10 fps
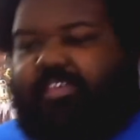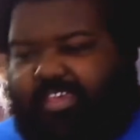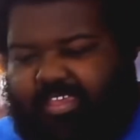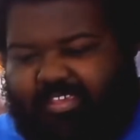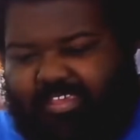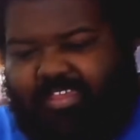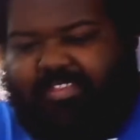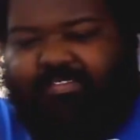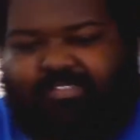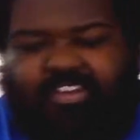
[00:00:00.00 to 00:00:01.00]
It
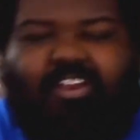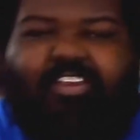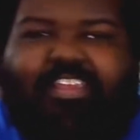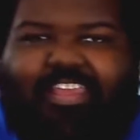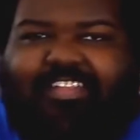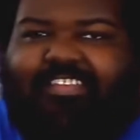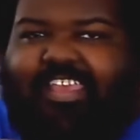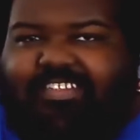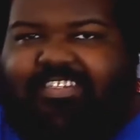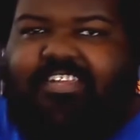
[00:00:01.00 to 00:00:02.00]
can, you know, it
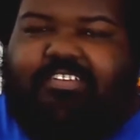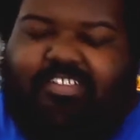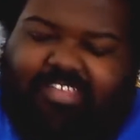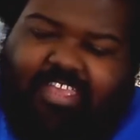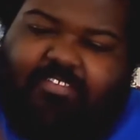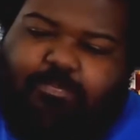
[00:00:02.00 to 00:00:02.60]
takes